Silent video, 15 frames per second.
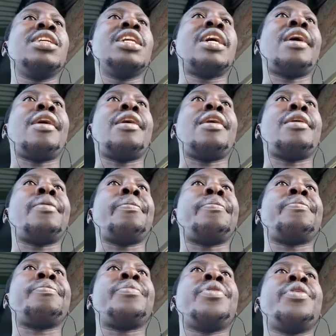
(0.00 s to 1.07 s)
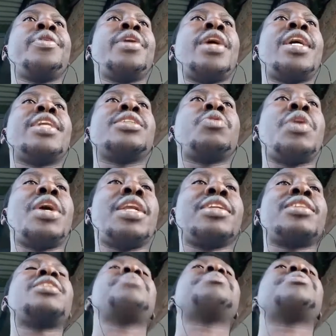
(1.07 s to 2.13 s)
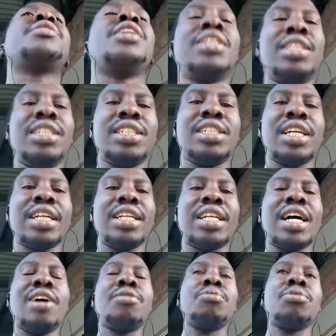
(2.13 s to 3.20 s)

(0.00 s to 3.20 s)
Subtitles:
As the world keeps getting shut down,